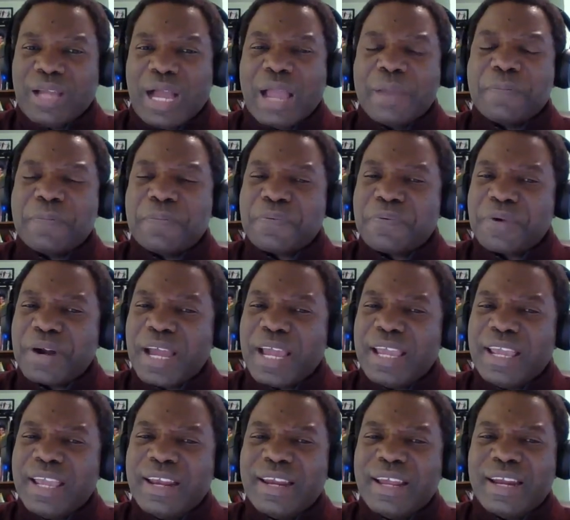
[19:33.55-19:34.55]
I
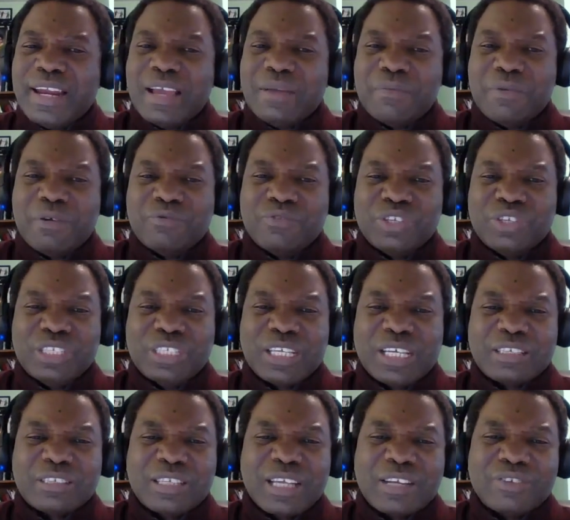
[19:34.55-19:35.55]
pray in the name of
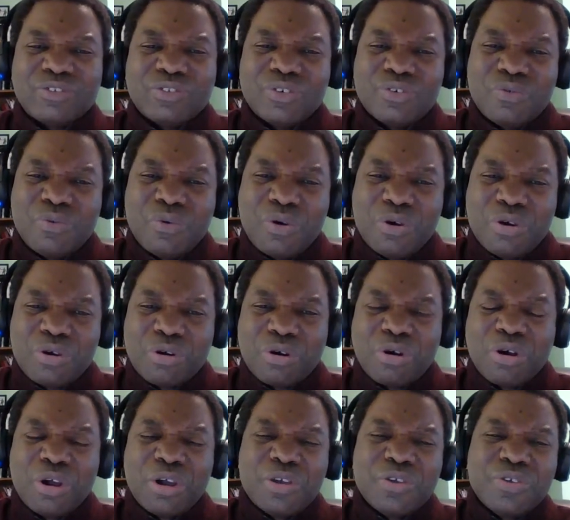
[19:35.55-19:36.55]
Jesus that you will
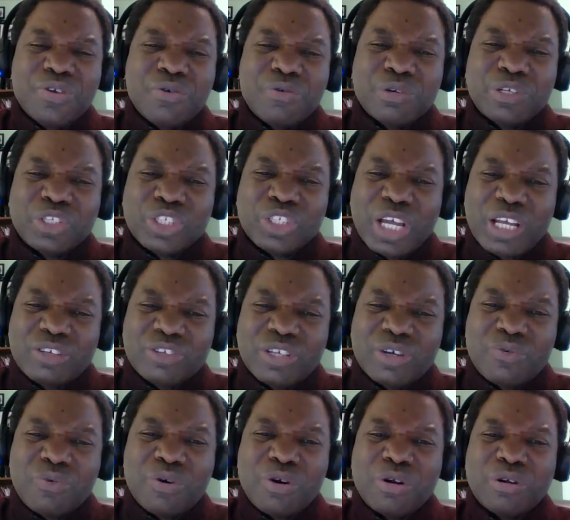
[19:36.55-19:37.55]
grow, you will change
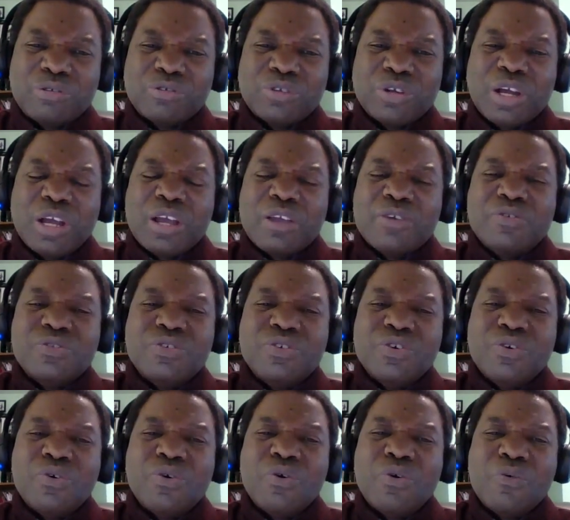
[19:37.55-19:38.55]
the world,
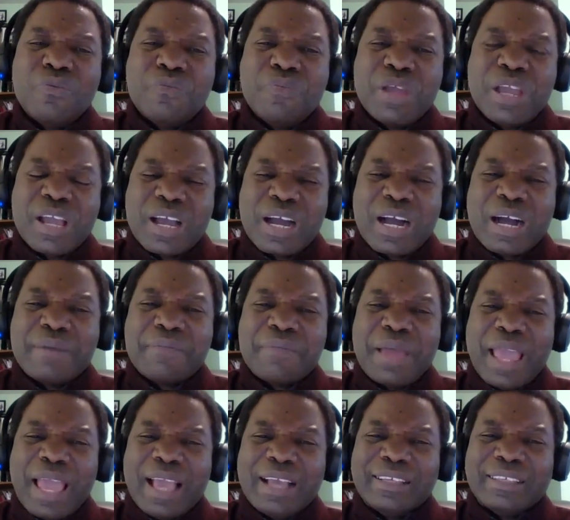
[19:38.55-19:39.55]
you become
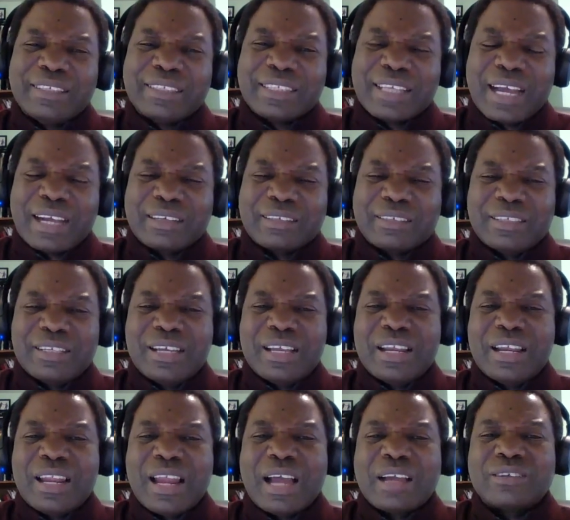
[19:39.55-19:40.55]

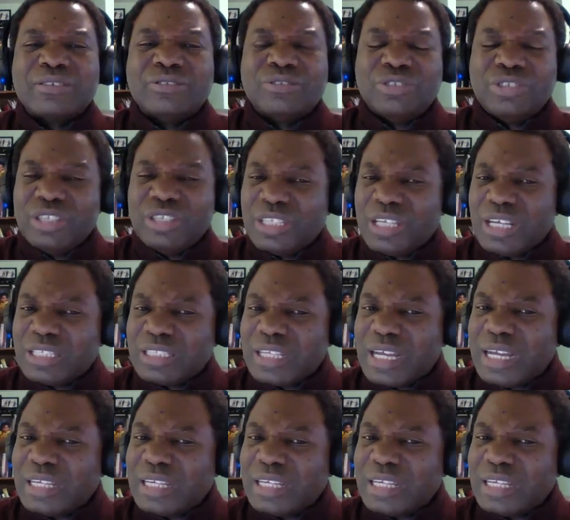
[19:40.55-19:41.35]
exactly like Jesus.